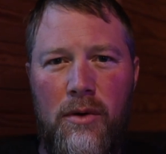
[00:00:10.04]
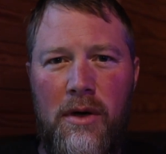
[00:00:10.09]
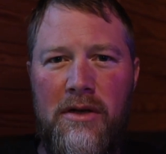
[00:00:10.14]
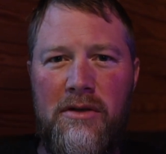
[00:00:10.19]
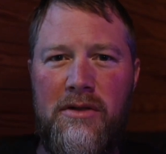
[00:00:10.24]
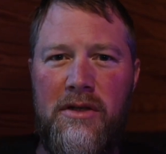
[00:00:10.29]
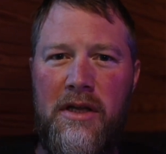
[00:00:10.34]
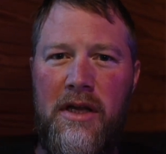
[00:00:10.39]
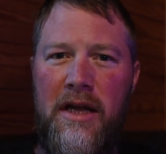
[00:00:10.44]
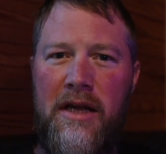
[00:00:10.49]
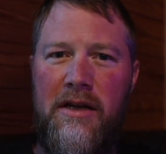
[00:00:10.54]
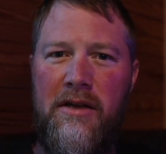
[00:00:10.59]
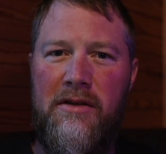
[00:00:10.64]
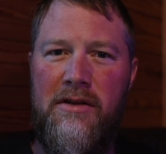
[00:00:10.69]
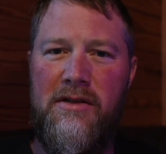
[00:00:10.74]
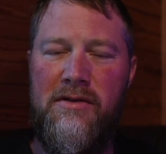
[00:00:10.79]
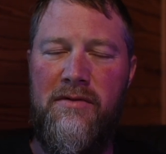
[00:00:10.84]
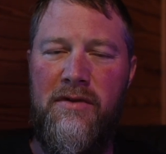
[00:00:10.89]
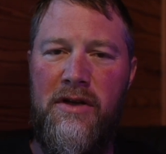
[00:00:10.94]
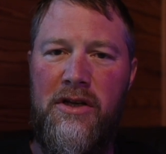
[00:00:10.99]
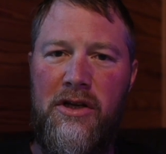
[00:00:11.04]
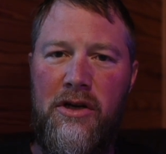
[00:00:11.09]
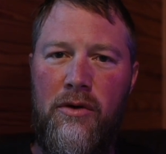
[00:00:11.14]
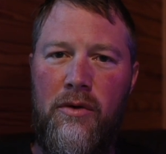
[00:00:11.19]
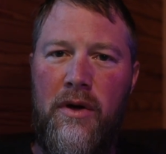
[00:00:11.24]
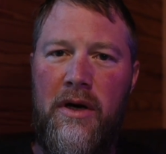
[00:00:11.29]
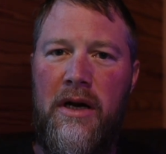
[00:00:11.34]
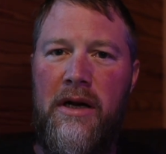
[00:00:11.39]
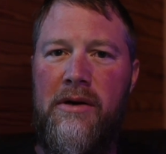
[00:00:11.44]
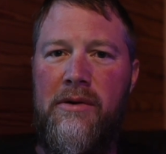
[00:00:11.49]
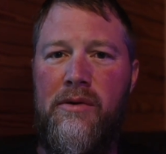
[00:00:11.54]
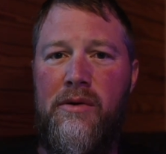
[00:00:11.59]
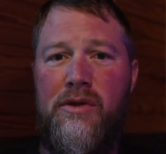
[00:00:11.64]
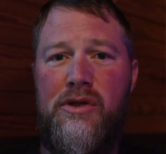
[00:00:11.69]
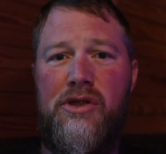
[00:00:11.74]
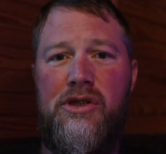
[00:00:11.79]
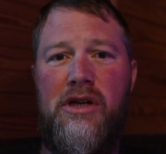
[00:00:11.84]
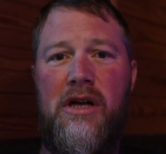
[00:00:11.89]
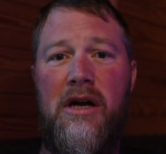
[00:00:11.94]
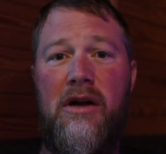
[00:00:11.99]
around to the end of this video and I will
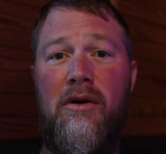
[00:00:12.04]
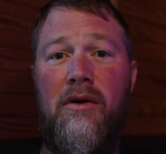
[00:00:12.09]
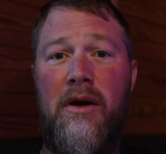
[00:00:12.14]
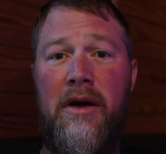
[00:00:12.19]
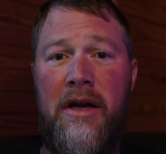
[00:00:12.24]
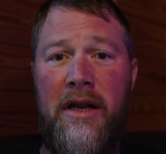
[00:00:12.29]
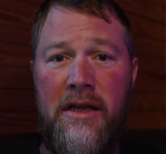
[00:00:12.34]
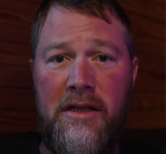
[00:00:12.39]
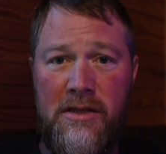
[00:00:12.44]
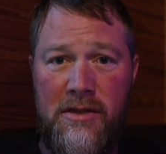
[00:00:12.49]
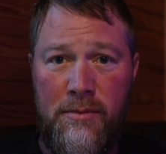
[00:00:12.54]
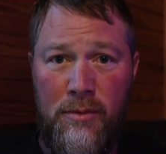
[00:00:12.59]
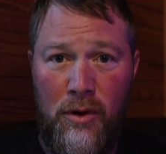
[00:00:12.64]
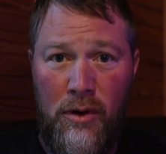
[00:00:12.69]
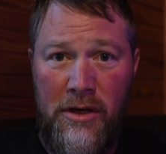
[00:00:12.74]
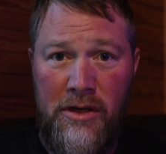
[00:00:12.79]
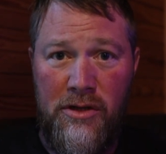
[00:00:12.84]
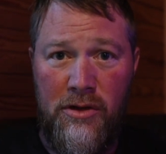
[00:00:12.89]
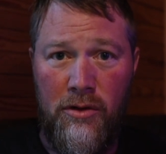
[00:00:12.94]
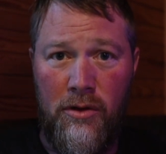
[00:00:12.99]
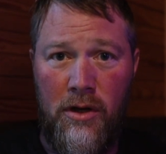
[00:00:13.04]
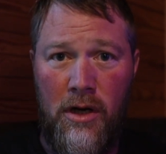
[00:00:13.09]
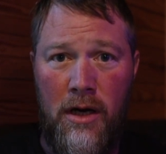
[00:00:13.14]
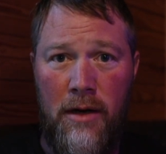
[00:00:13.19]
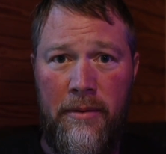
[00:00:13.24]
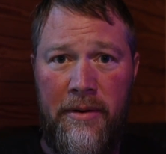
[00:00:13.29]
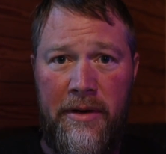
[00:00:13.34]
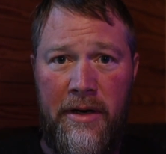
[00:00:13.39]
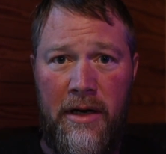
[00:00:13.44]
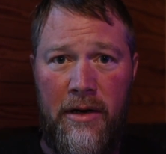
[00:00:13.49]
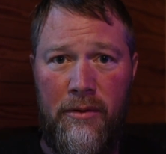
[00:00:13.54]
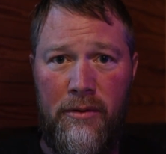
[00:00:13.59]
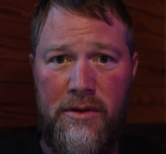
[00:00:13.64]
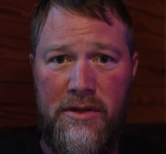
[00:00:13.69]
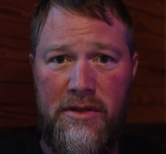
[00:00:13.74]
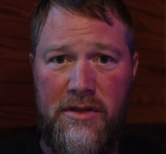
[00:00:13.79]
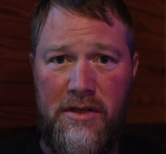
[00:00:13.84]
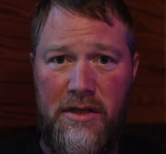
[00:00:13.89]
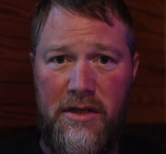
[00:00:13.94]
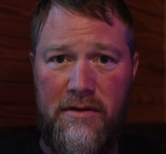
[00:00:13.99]
share an inspirational comment I
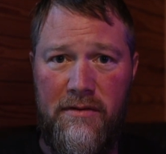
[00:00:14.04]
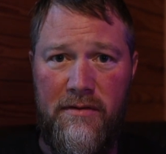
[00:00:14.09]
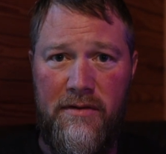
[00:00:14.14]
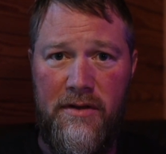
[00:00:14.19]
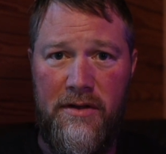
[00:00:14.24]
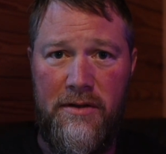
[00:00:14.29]
received.